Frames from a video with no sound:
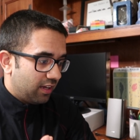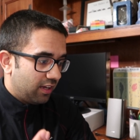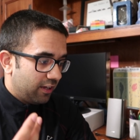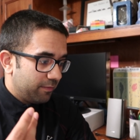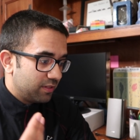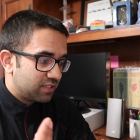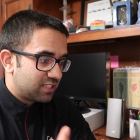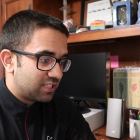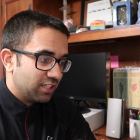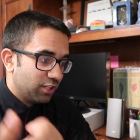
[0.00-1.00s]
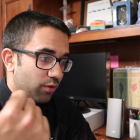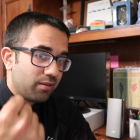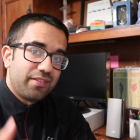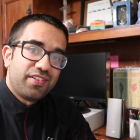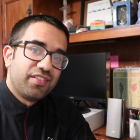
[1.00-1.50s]
Um, it's still one
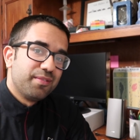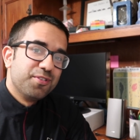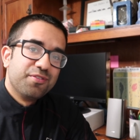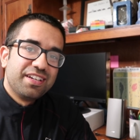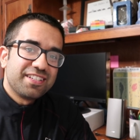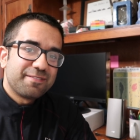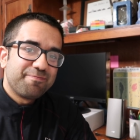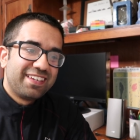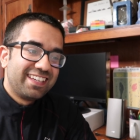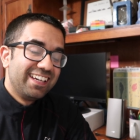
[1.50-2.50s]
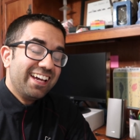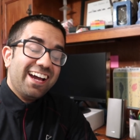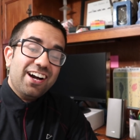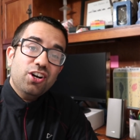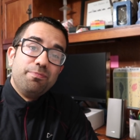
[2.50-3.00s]
of my favorite movies. I
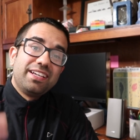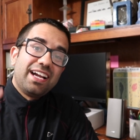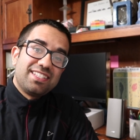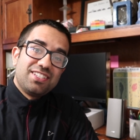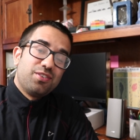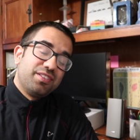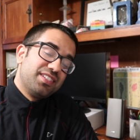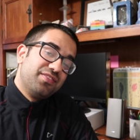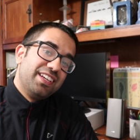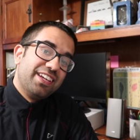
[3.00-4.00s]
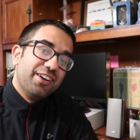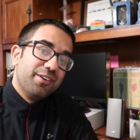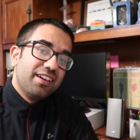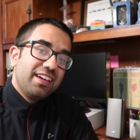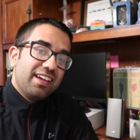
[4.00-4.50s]
hope you guys enjoyed this
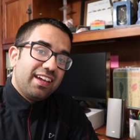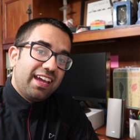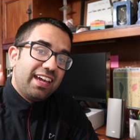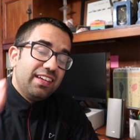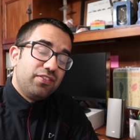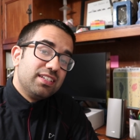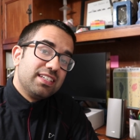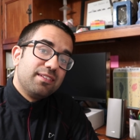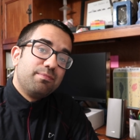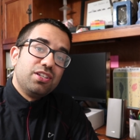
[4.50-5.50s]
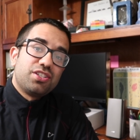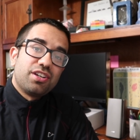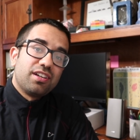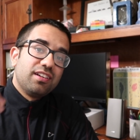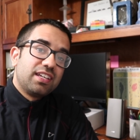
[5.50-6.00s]
video. And if you did, be
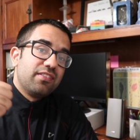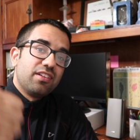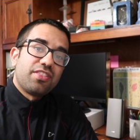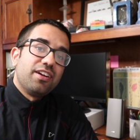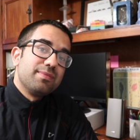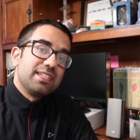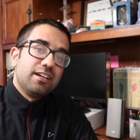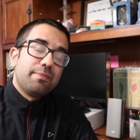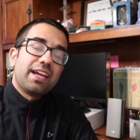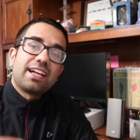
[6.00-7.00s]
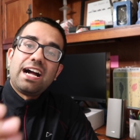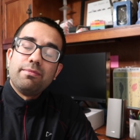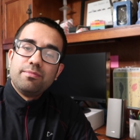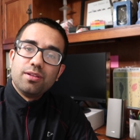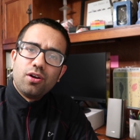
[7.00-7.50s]
sure to give it a thumbs up and
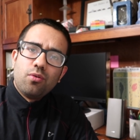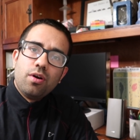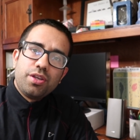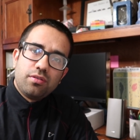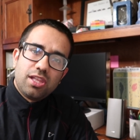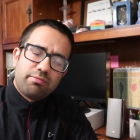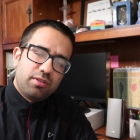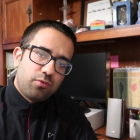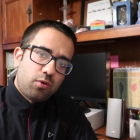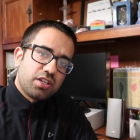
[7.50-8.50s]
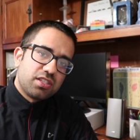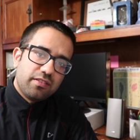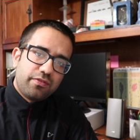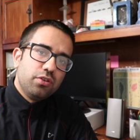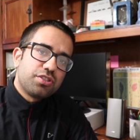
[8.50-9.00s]
comment below what you'd like me to watch in
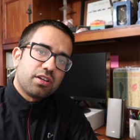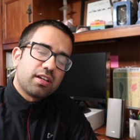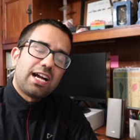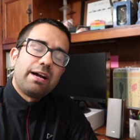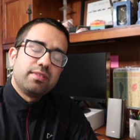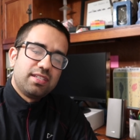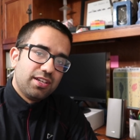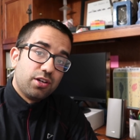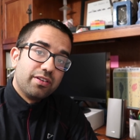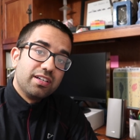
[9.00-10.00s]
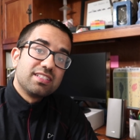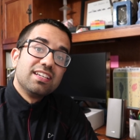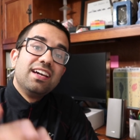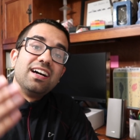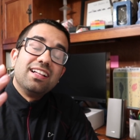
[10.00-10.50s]
the future and commentate over it.
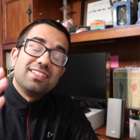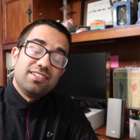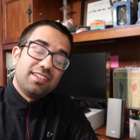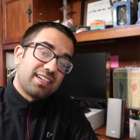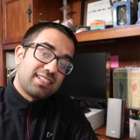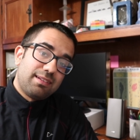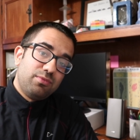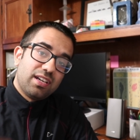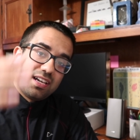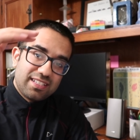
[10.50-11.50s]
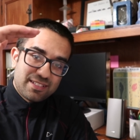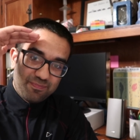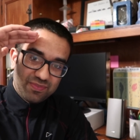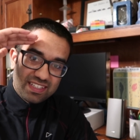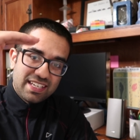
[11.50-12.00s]
Until next time, you guys,
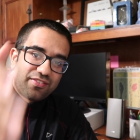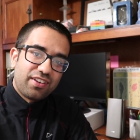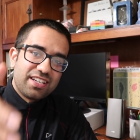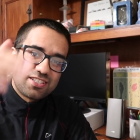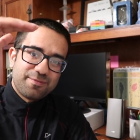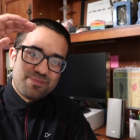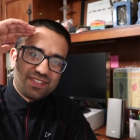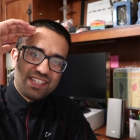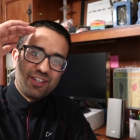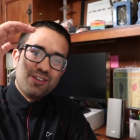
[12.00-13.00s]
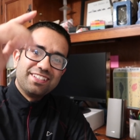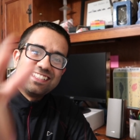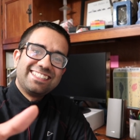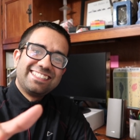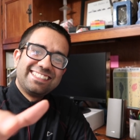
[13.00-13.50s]
stay fresh, stay
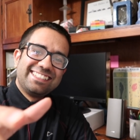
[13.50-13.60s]
golden.